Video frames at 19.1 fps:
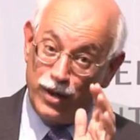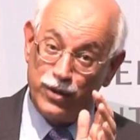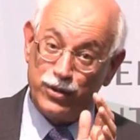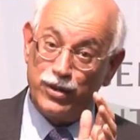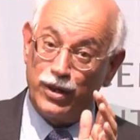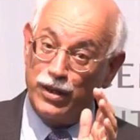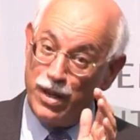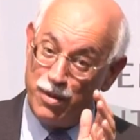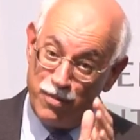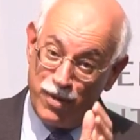
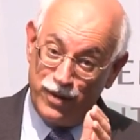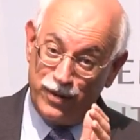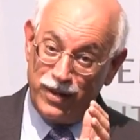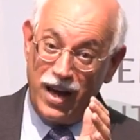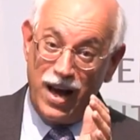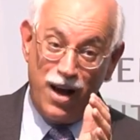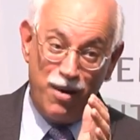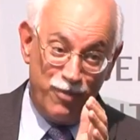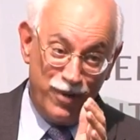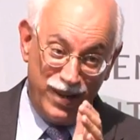is a limit
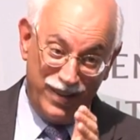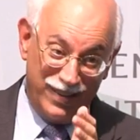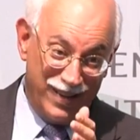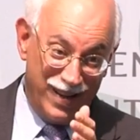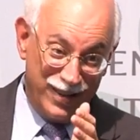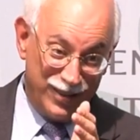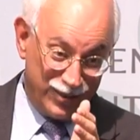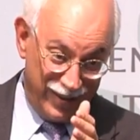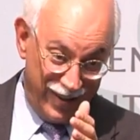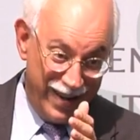to how many
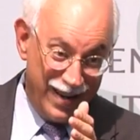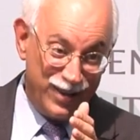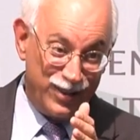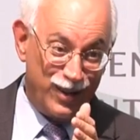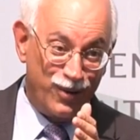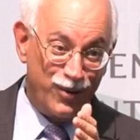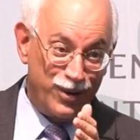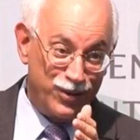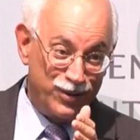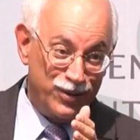much
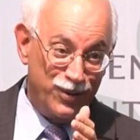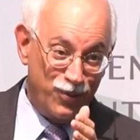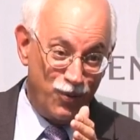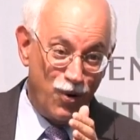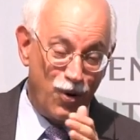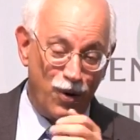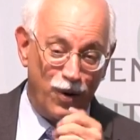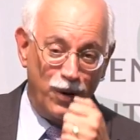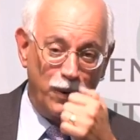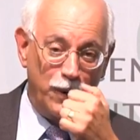land there is in the
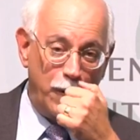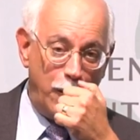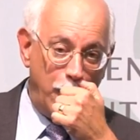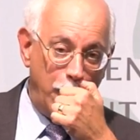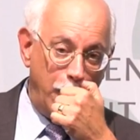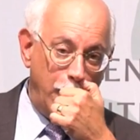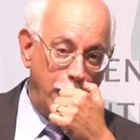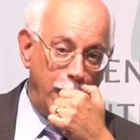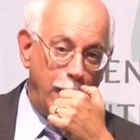world.